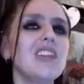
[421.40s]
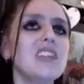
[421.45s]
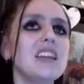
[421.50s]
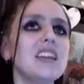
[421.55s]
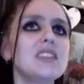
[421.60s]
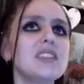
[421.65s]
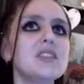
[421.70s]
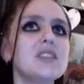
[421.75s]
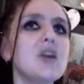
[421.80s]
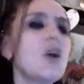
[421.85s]

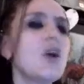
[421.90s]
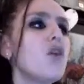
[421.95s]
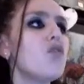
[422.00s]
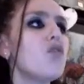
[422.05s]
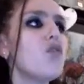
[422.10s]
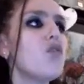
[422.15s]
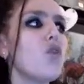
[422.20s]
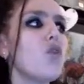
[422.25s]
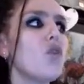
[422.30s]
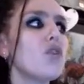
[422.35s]
this
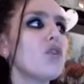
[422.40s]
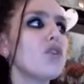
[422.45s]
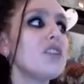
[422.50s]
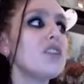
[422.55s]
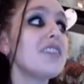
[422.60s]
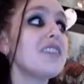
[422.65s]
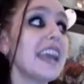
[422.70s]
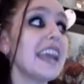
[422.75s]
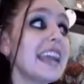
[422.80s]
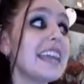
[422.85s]
for
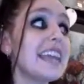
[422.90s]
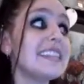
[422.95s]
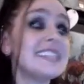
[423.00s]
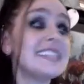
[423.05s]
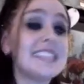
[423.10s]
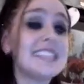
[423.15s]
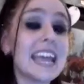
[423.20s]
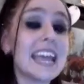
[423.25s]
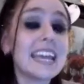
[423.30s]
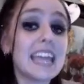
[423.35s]
decades
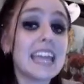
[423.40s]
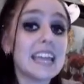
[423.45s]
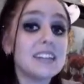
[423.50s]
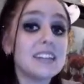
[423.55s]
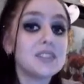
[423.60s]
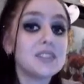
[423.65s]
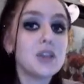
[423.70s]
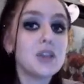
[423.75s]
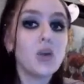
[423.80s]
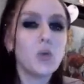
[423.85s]
and
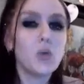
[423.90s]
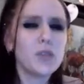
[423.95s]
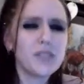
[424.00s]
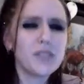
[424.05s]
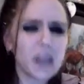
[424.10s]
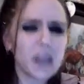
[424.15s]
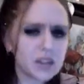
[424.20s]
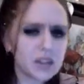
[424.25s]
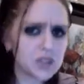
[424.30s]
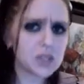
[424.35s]
decades, with
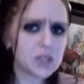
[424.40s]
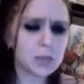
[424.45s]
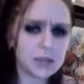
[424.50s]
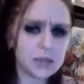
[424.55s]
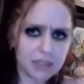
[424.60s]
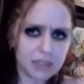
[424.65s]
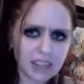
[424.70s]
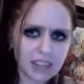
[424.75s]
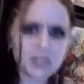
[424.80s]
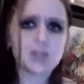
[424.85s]
thousands
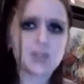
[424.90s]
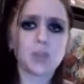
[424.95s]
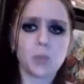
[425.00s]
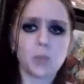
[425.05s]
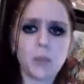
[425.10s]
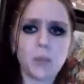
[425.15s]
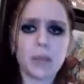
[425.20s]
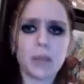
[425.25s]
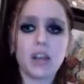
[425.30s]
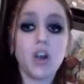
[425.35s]
upon thousands of
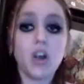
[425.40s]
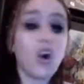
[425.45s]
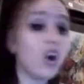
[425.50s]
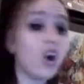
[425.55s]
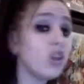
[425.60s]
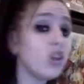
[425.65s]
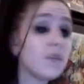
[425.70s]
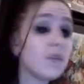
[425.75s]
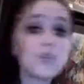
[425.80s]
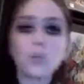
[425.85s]
women
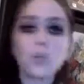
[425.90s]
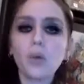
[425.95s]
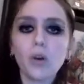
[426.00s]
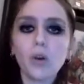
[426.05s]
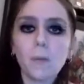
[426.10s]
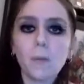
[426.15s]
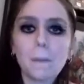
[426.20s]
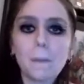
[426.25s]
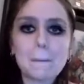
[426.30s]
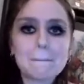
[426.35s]
all over the
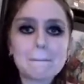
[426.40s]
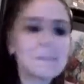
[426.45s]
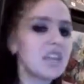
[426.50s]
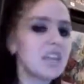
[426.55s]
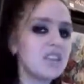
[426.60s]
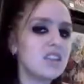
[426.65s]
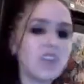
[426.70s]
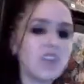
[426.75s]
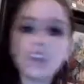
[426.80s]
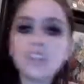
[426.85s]
world.
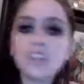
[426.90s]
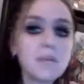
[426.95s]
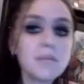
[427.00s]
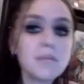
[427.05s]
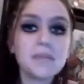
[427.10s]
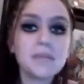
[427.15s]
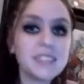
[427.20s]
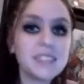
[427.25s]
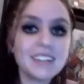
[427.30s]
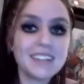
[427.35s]
None of
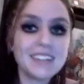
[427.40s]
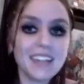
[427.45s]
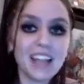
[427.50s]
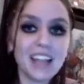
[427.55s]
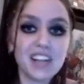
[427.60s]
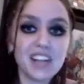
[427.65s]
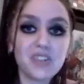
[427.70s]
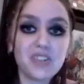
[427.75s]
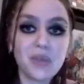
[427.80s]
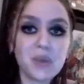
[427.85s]
them
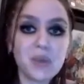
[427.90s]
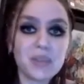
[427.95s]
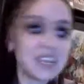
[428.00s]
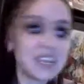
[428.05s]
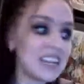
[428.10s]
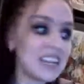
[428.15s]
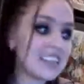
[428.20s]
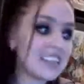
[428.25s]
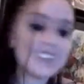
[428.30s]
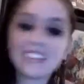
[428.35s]
agree with
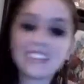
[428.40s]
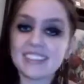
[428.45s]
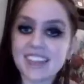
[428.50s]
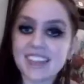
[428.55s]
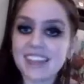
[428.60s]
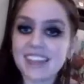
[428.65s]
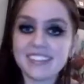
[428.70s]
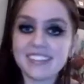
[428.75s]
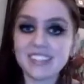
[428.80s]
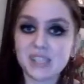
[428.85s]
anything these
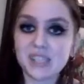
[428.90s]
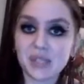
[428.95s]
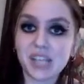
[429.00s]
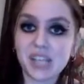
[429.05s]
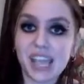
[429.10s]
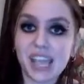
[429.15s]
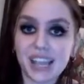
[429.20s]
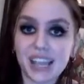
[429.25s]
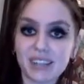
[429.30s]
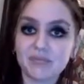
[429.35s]
antis are
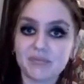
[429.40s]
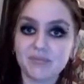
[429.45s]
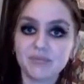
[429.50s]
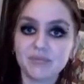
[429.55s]
saying.